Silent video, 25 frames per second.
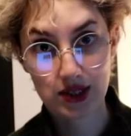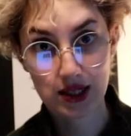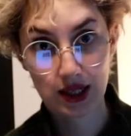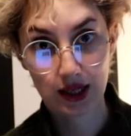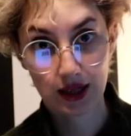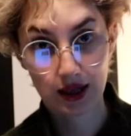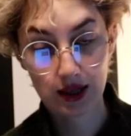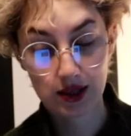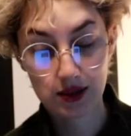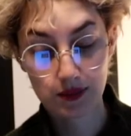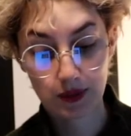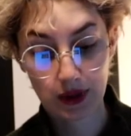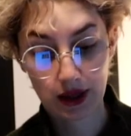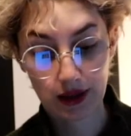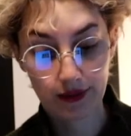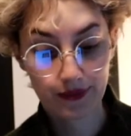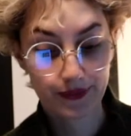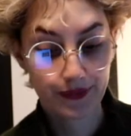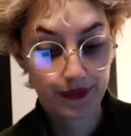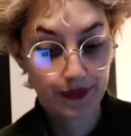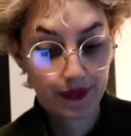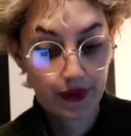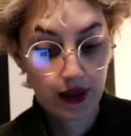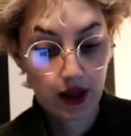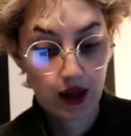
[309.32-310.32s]
seen X-Men,
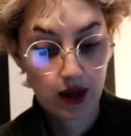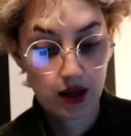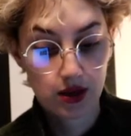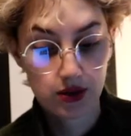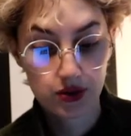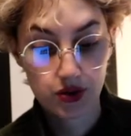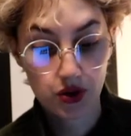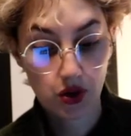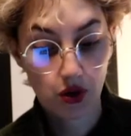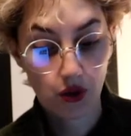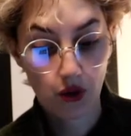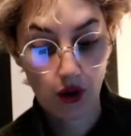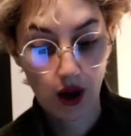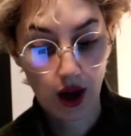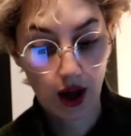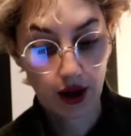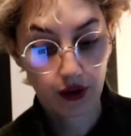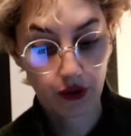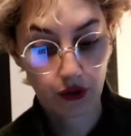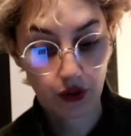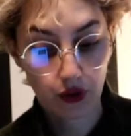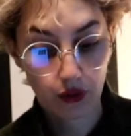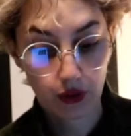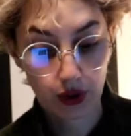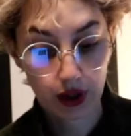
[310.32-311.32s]
so I
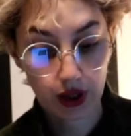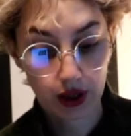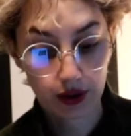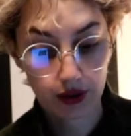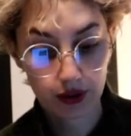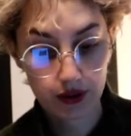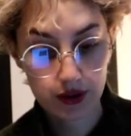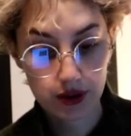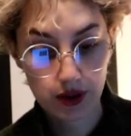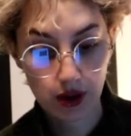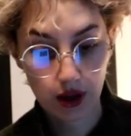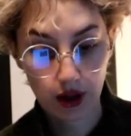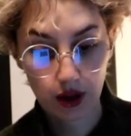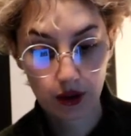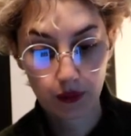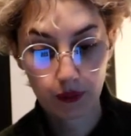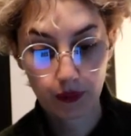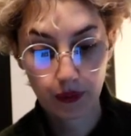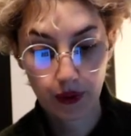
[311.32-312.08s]
don't know what he looks like.